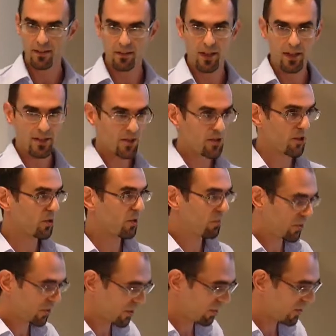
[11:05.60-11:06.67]
Okay, it's just a
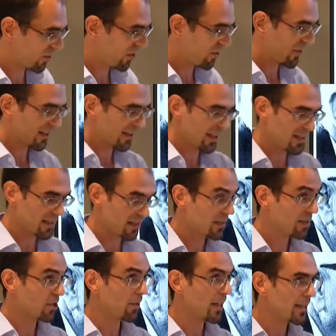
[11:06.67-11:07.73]
computer program that takes in
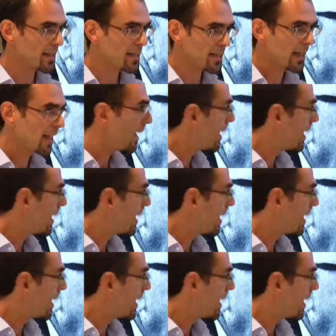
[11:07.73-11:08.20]
strings